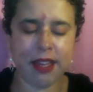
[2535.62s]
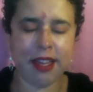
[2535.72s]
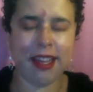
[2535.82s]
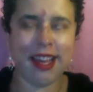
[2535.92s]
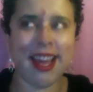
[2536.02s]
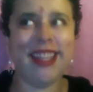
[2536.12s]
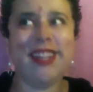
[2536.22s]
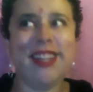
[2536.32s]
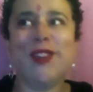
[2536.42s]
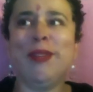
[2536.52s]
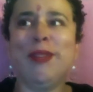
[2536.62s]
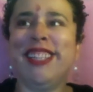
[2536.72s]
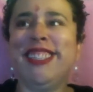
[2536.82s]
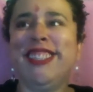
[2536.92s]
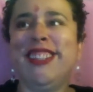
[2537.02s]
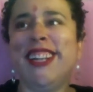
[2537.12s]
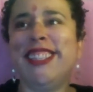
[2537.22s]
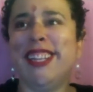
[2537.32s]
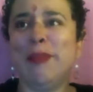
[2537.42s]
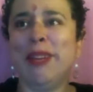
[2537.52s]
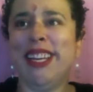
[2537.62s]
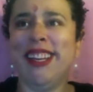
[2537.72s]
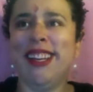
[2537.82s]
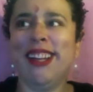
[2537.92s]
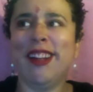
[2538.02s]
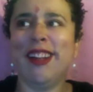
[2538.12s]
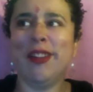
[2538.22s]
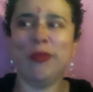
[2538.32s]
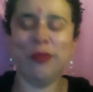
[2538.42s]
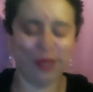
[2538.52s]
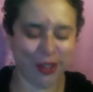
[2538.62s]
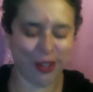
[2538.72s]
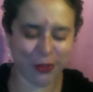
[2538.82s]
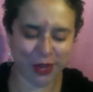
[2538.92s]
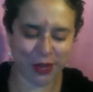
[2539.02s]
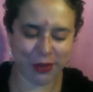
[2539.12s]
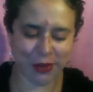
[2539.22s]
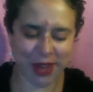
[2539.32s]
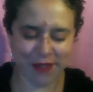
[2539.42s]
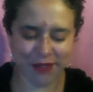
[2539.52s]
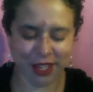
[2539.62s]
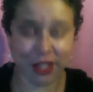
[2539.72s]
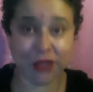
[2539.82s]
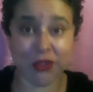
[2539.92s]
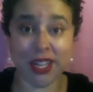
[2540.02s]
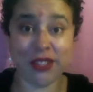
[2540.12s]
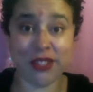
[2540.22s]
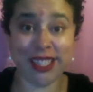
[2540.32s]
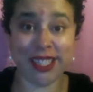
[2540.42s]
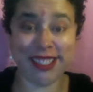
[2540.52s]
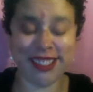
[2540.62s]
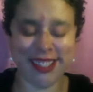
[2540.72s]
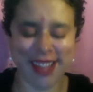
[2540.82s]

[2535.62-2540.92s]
I like her because she talks like me. We have colorful conversations.